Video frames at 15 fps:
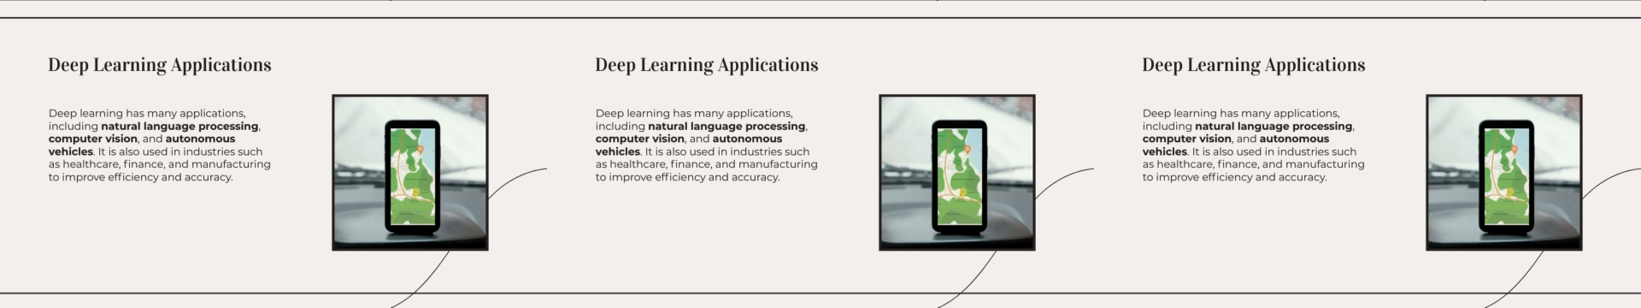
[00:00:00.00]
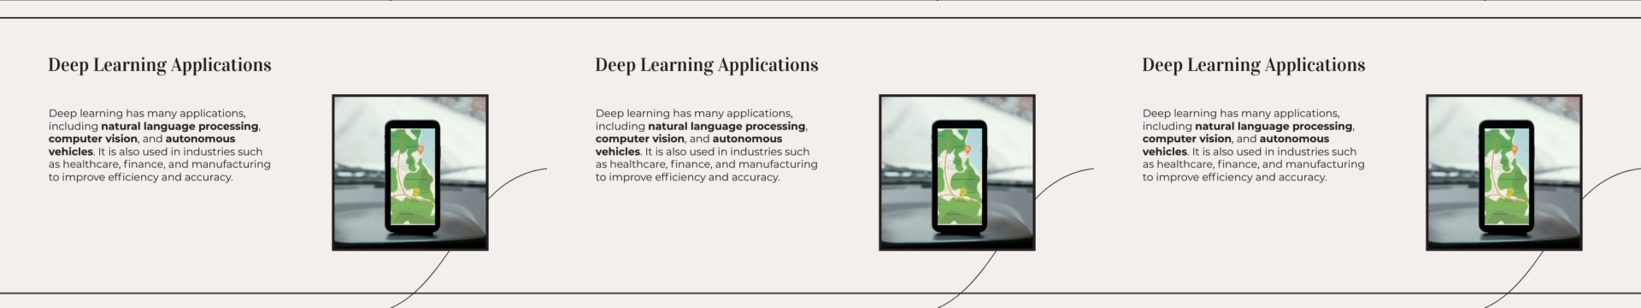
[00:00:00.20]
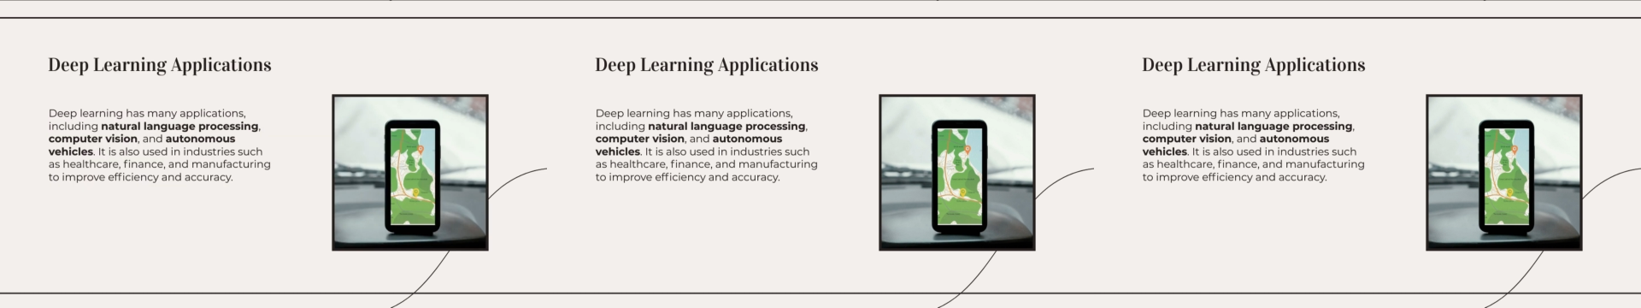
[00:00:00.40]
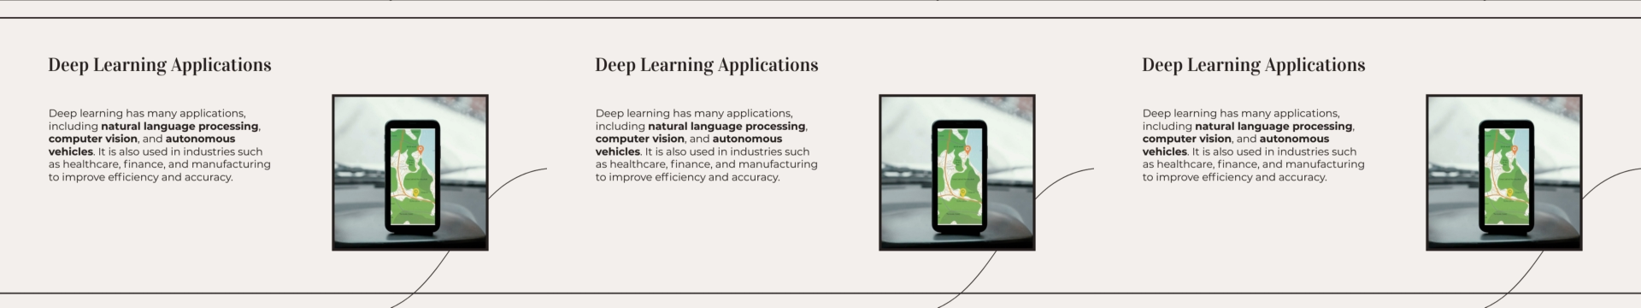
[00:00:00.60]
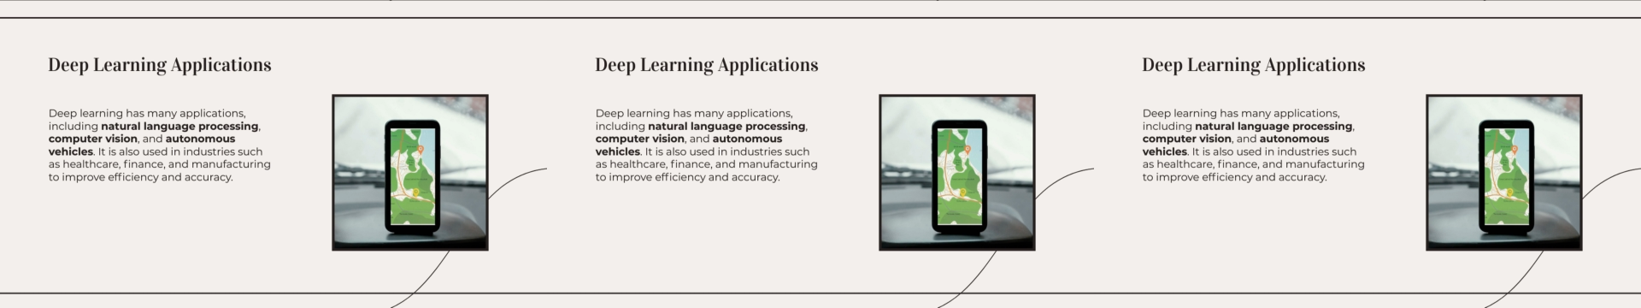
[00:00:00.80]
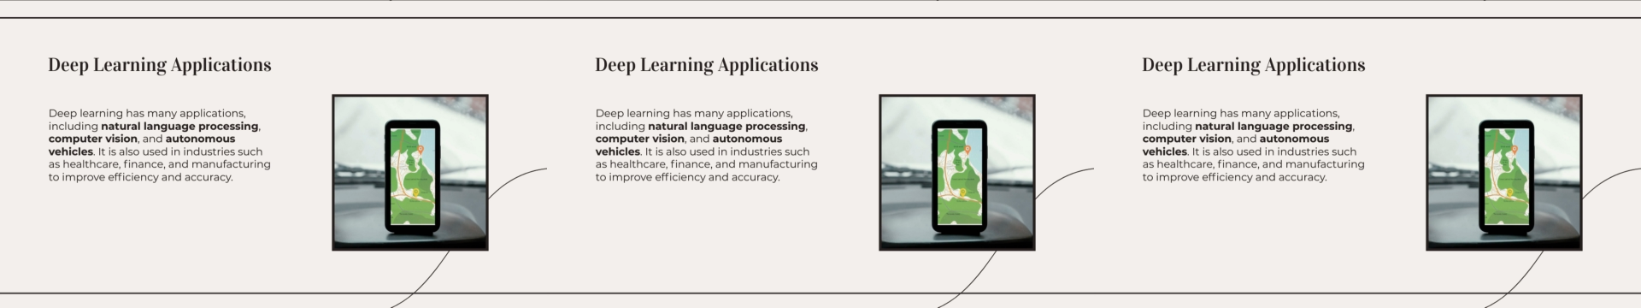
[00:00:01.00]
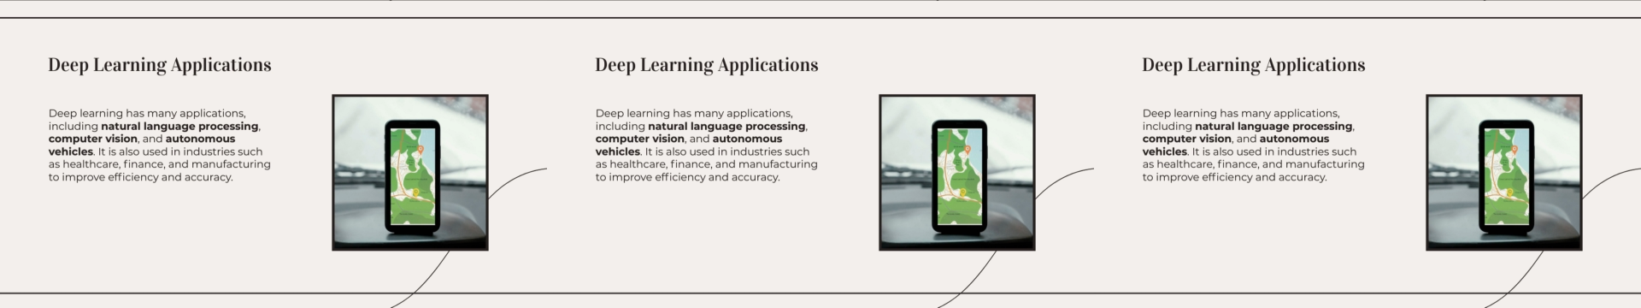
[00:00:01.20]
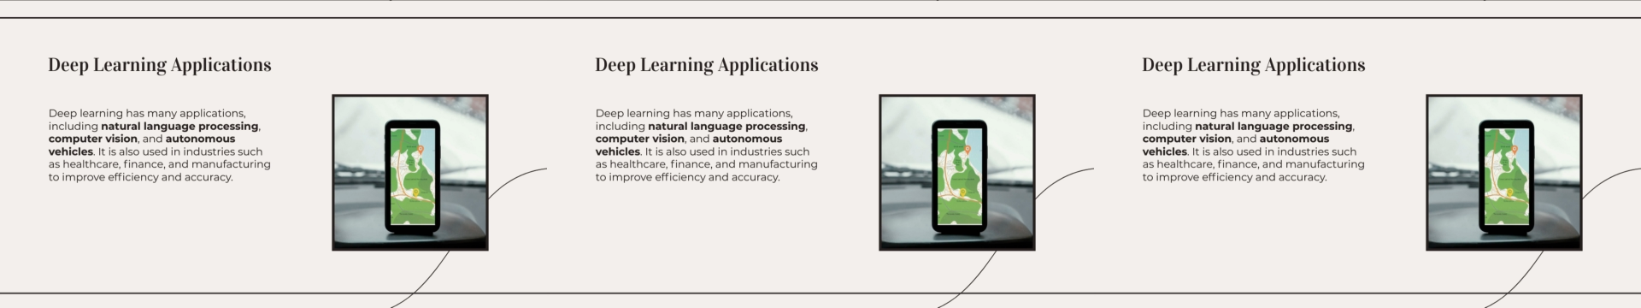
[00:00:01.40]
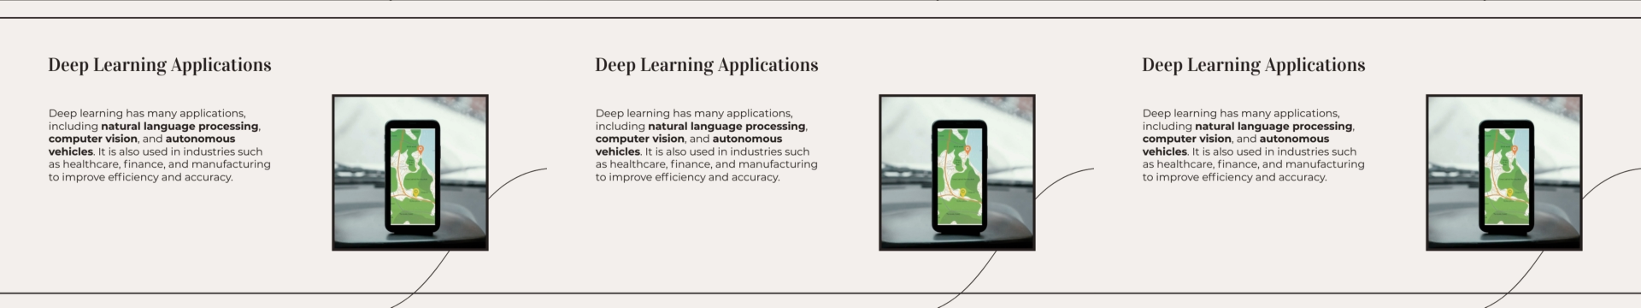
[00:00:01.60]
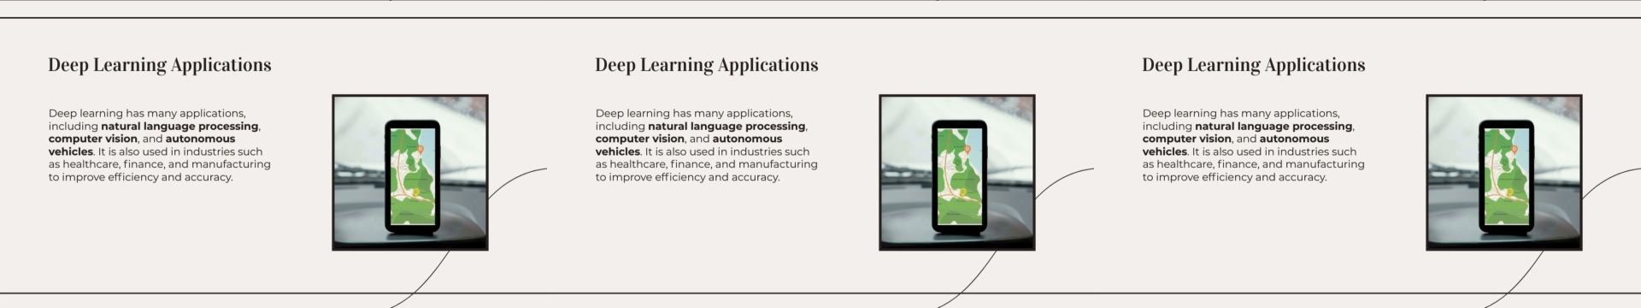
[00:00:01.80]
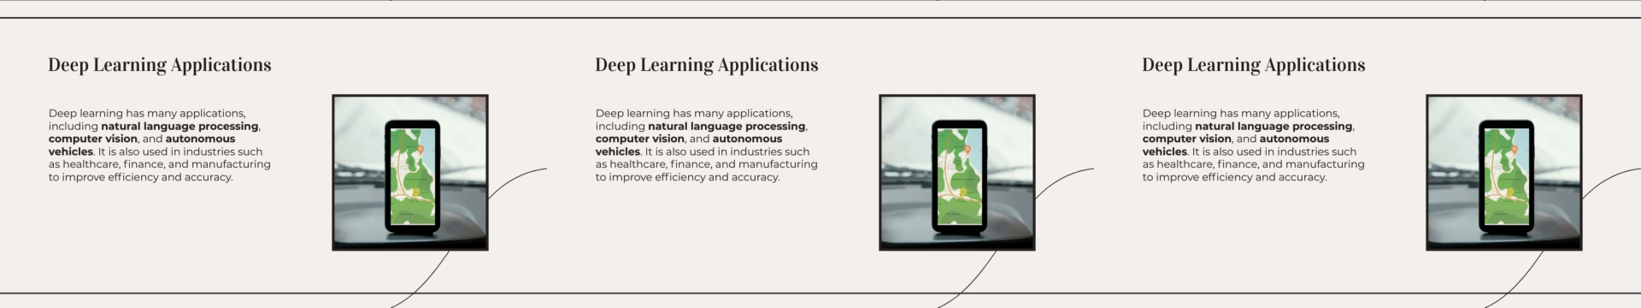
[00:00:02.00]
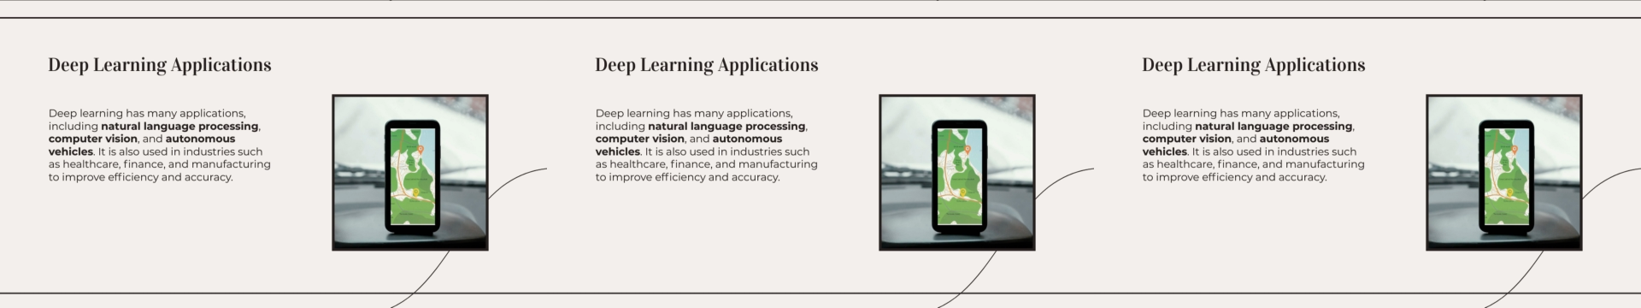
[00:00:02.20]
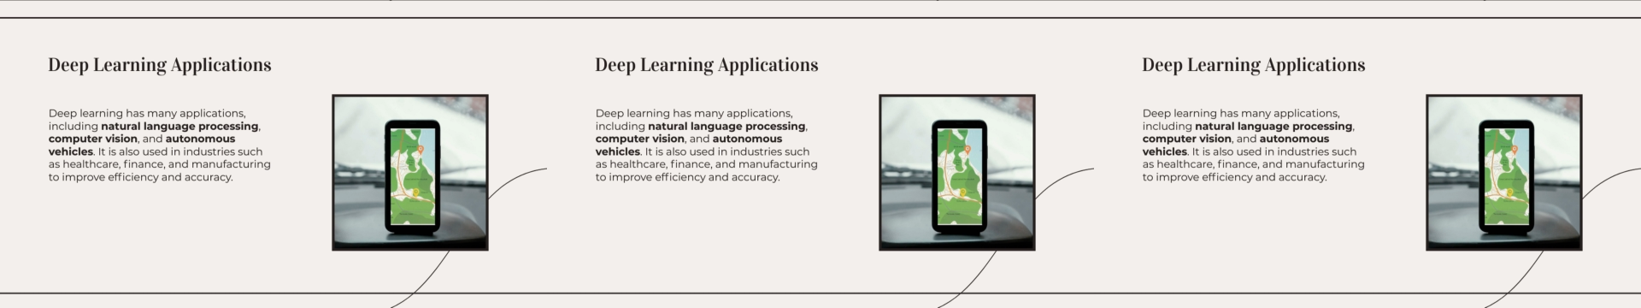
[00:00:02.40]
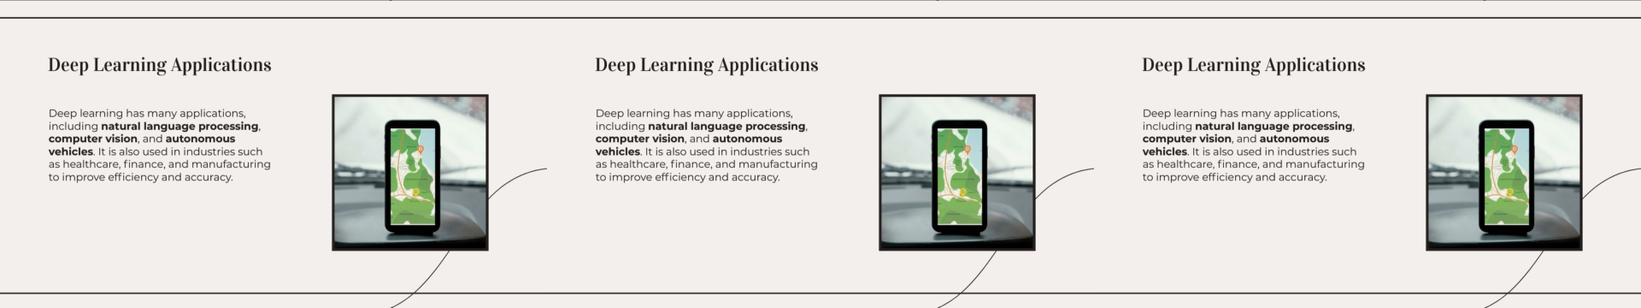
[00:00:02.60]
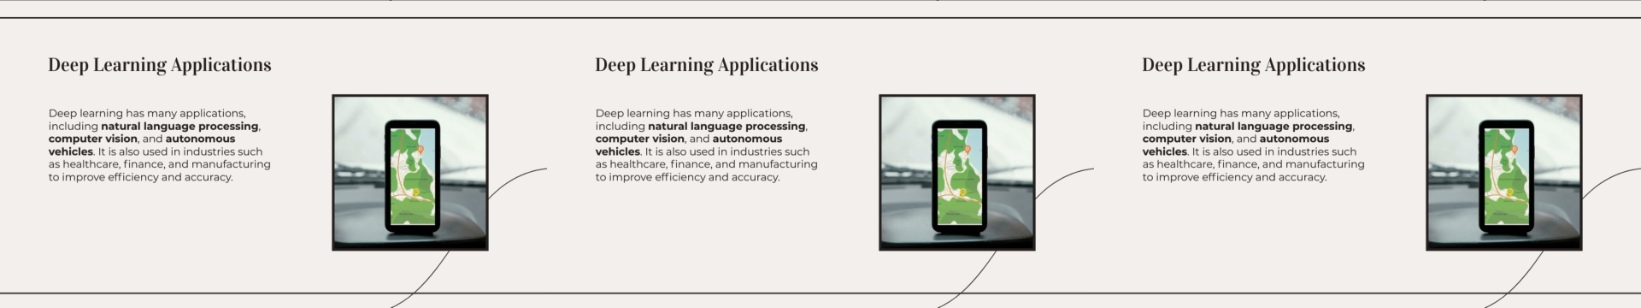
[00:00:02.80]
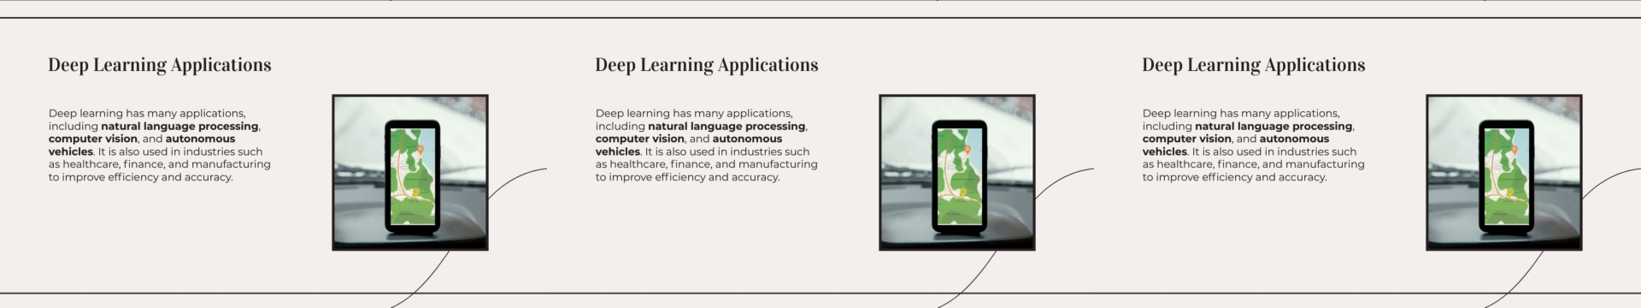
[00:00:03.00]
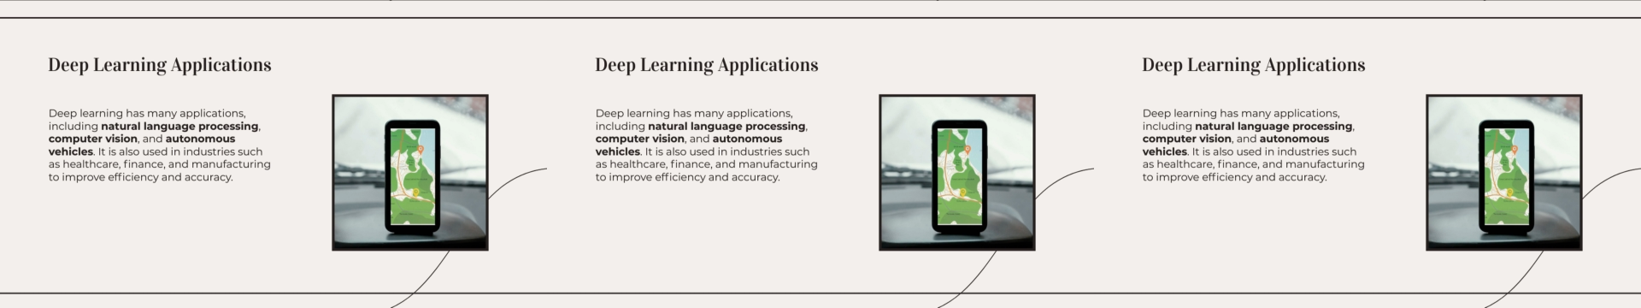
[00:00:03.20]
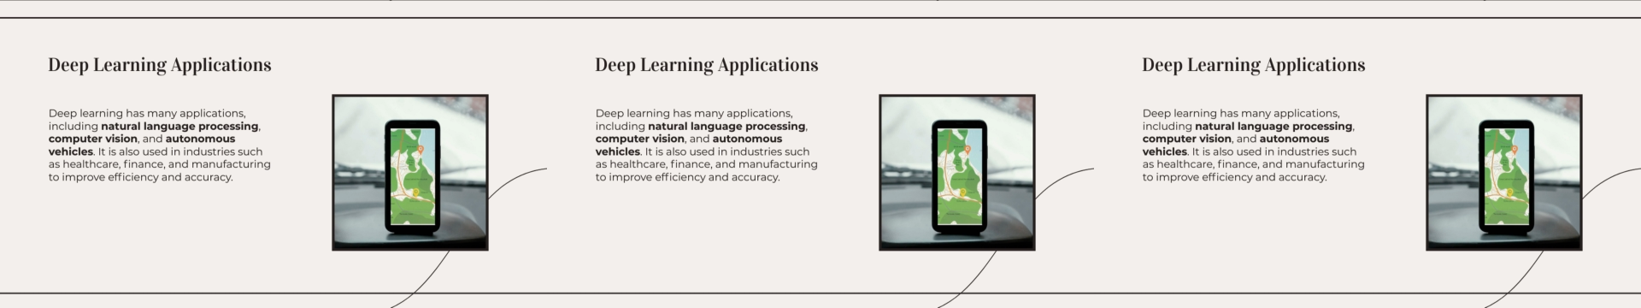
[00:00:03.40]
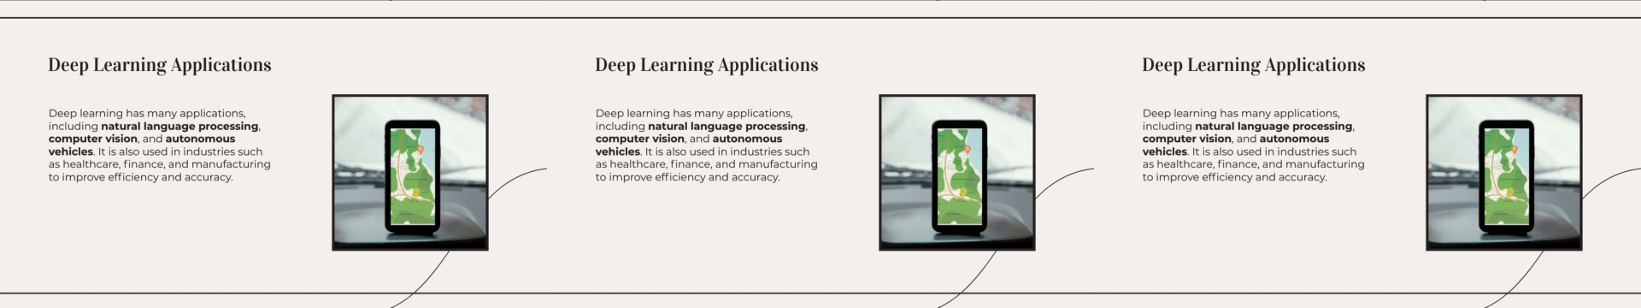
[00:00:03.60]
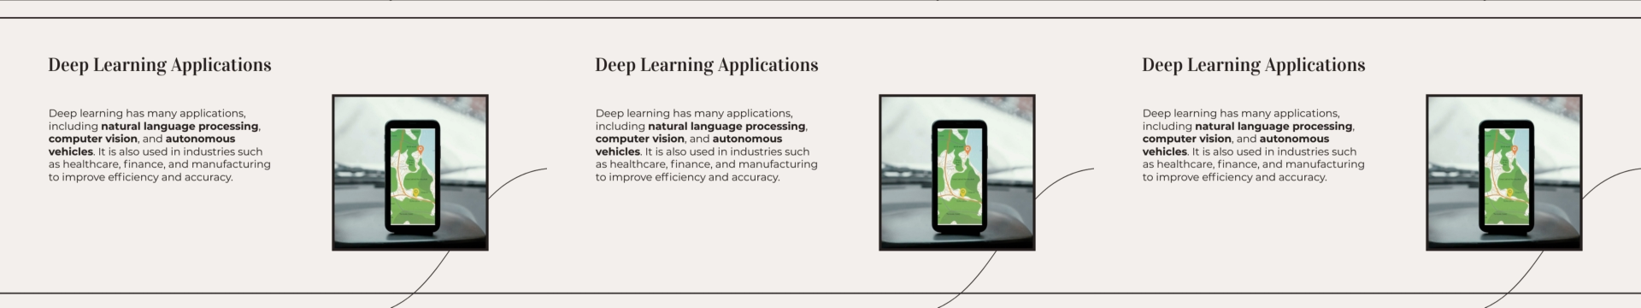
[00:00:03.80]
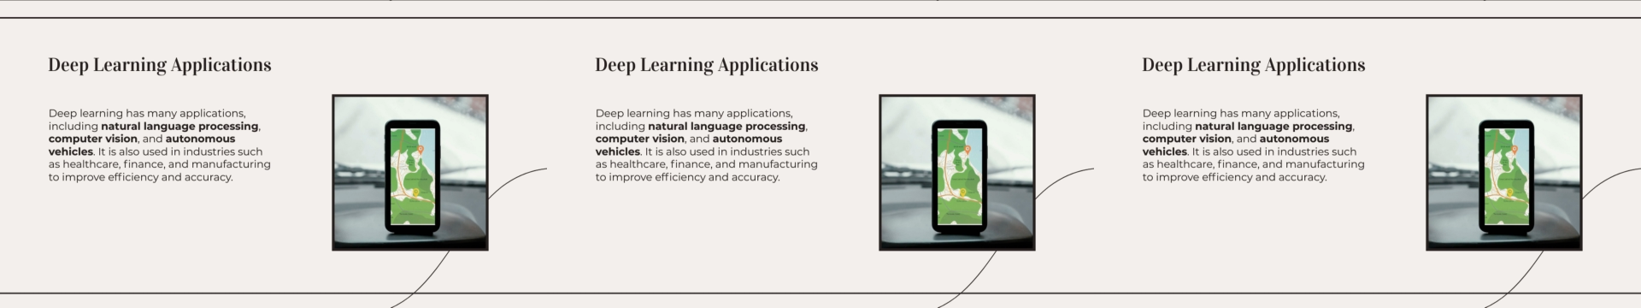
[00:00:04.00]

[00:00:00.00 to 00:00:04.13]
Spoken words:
(no speaker visible)